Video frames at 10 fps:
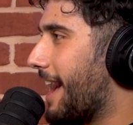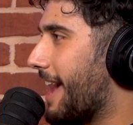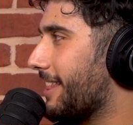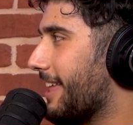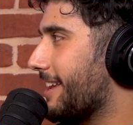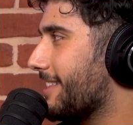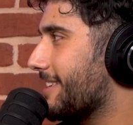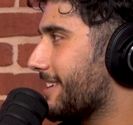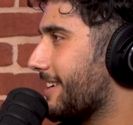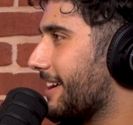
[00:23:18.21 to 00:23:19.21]

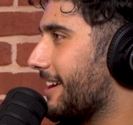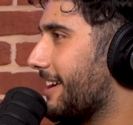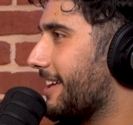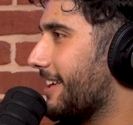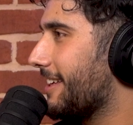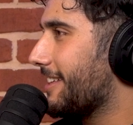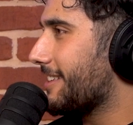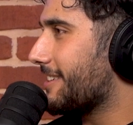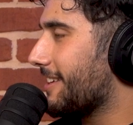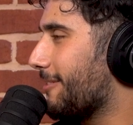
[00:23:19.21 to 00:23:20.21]
Adelaide's
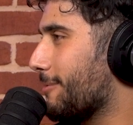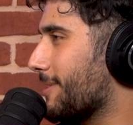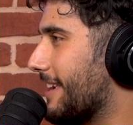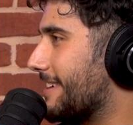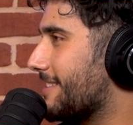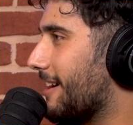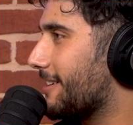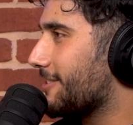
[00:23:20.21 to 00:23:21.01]
I want to say star